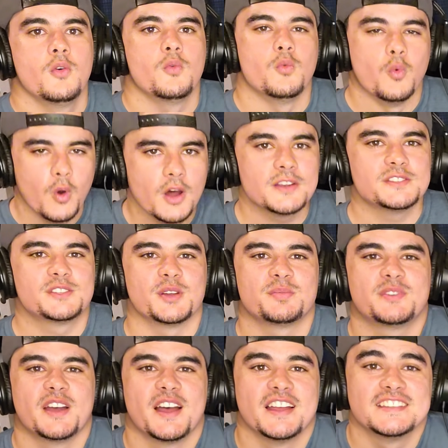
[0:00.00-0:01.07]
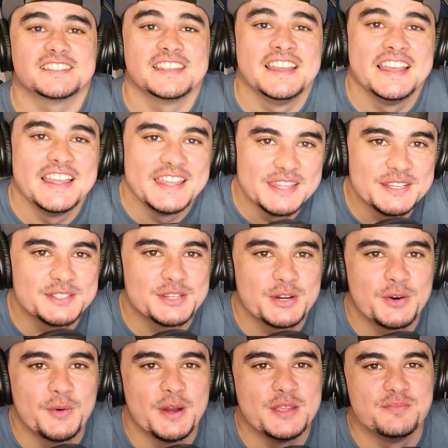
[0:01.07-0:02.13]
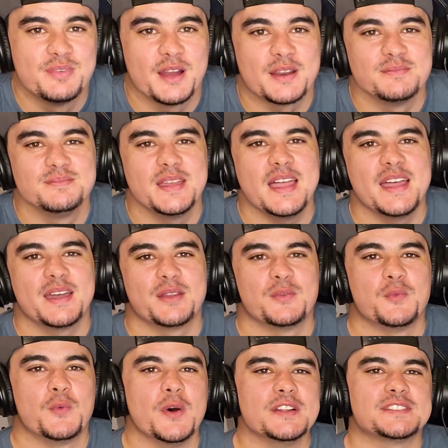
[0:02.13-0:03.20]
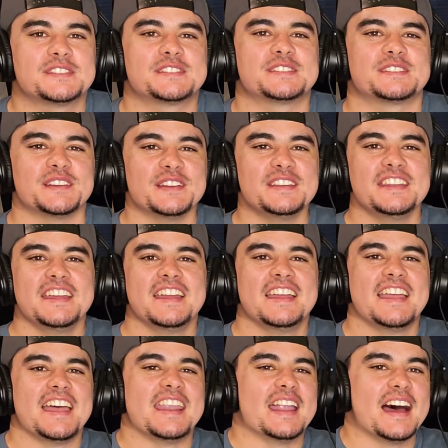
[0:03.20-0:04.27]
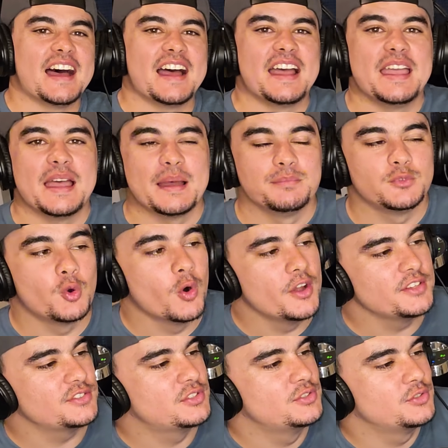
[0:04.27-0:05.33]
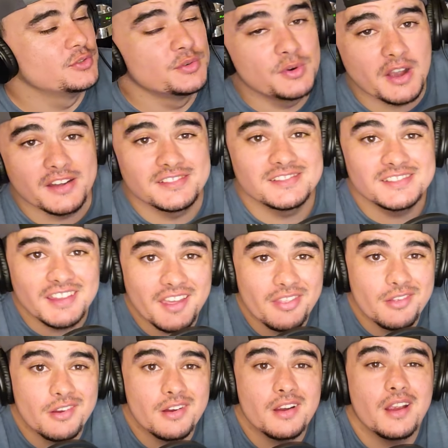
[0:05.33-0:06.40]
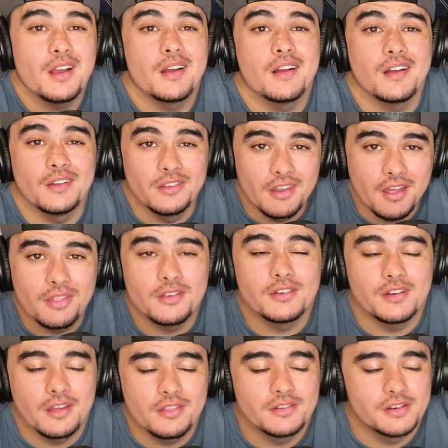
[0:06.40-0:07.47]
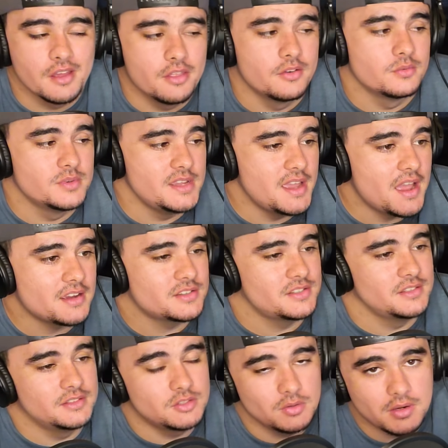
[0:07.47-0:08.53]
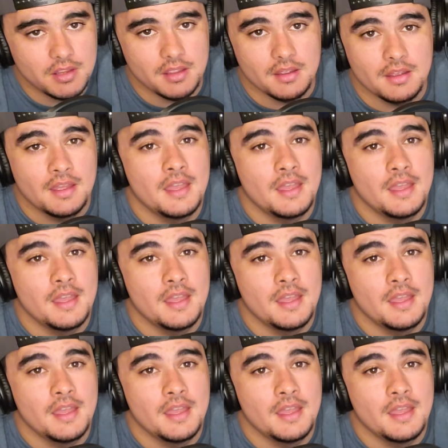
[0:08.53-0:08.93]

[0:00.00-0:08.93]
What is up, guys? It is your Hawaii Brown man, what, son? And I am going to do another reaction today.